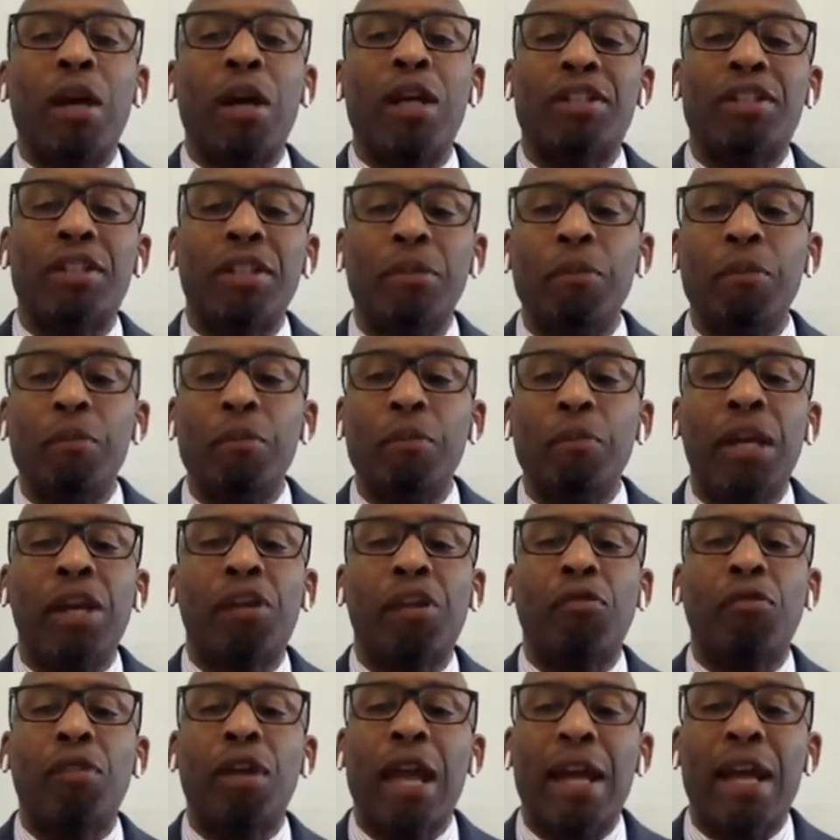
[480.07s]
situation
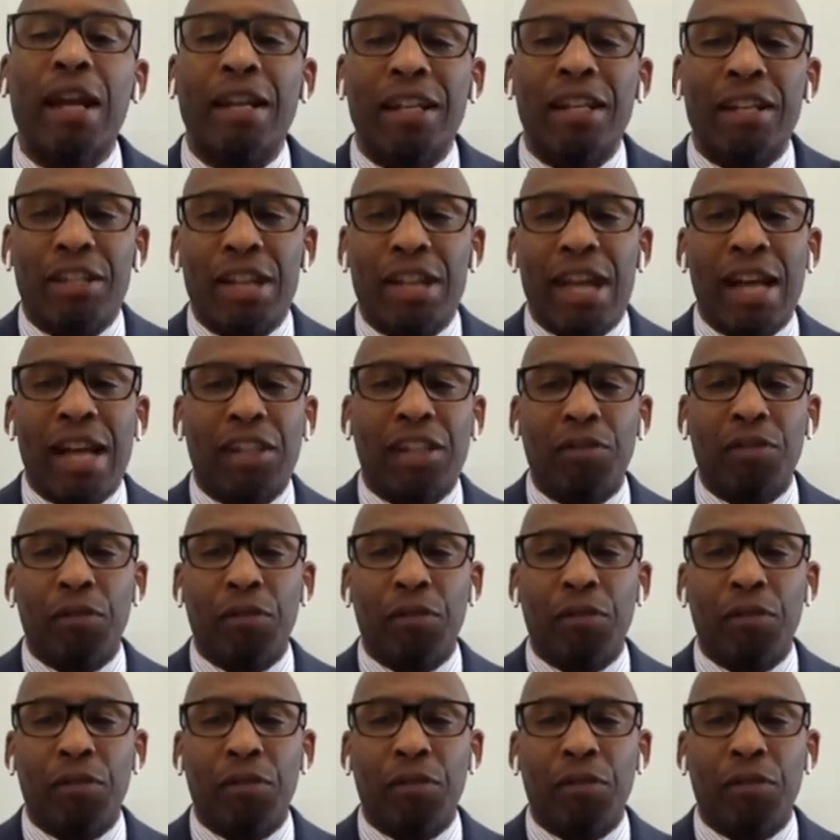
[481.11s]
being created in